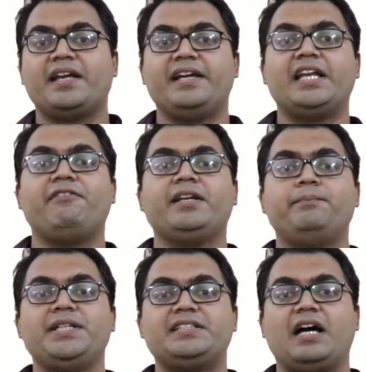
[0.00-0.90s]

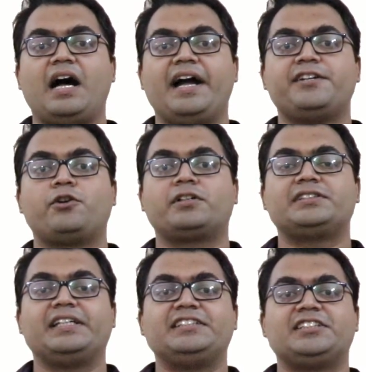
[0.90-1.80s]
11-beta
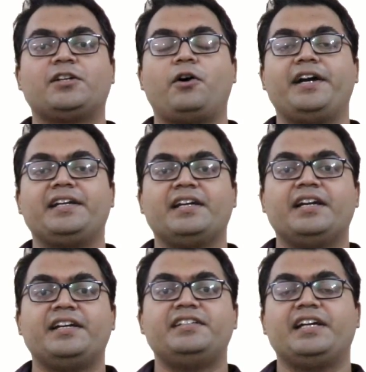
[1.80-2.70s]
hydroxysteroid
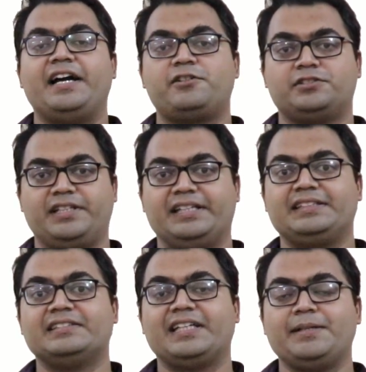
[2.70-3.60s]
dehydrogenase
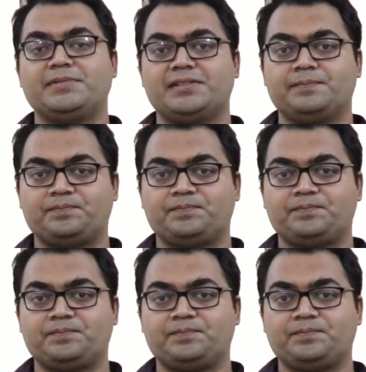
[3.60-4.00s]
enzymes,